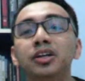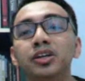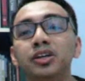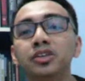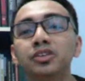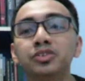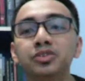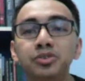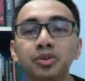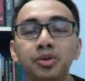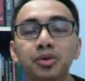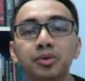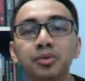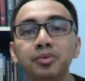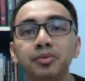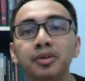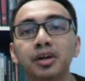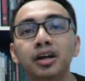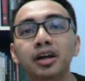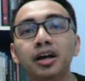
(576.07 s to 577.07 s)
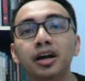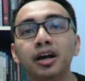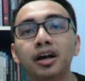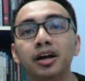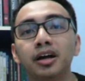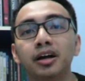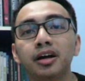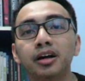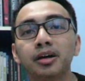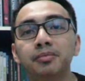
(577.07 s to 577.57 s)
So,
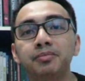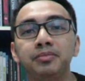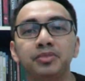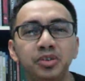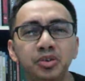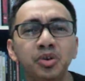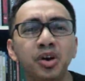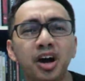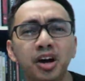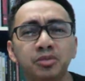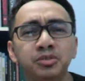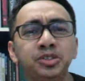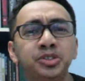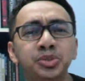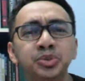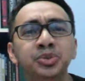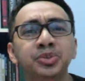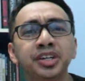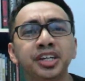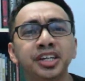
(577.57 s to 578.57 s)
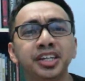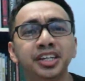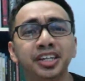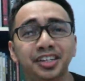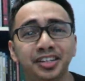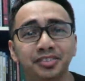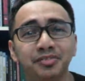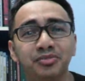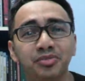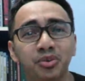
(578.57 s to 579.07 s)
you know how
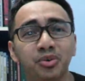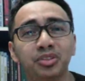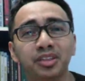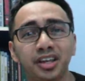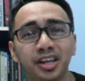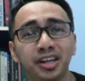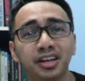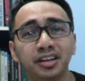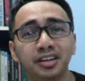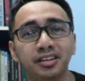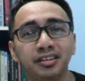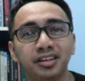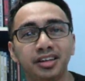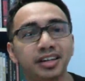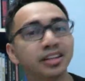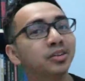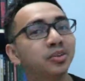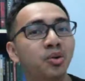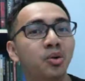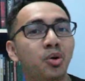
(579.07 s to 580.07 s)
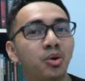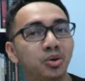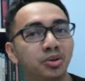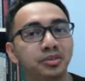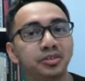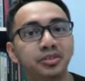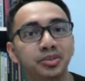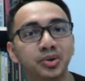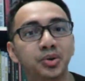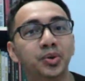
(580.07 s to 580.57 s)
jury voting in
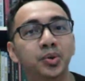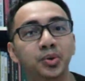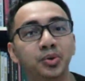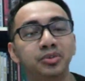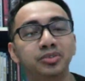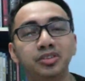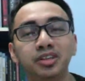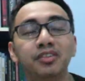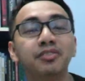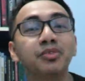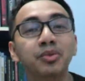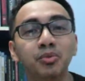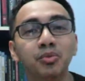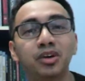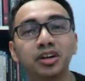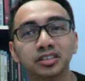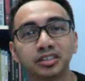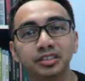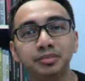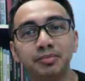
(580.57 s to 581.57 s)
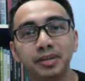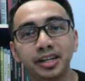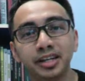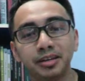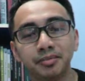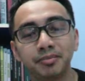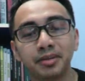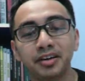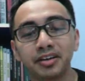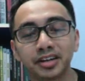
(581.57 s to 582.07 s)
court goes if you watch many
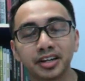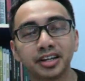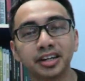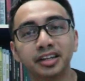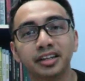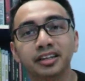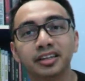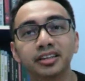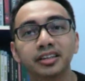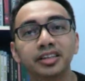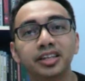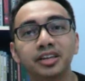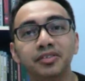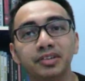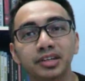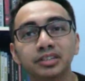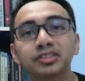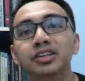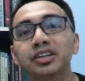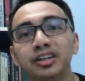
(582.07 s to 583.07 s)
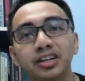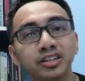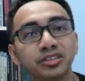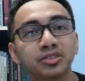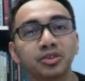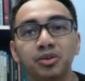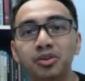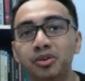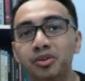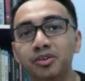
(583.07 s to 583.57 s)
American TV series
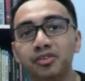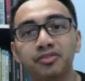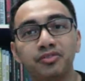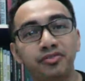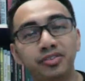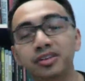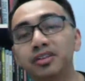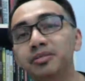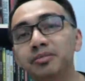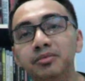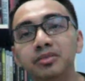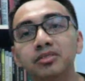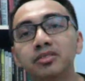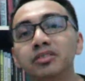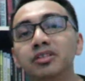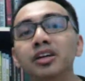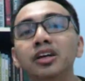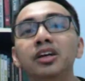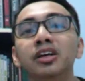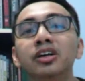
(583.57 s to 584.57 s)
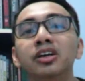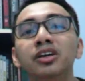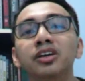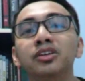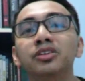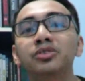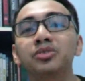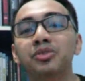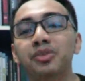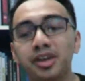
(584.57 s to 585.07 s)
or films.
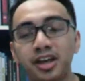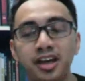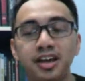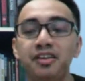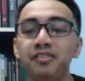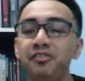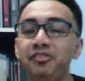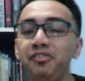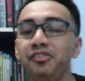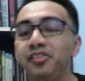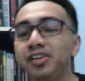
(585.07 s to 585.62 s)
So there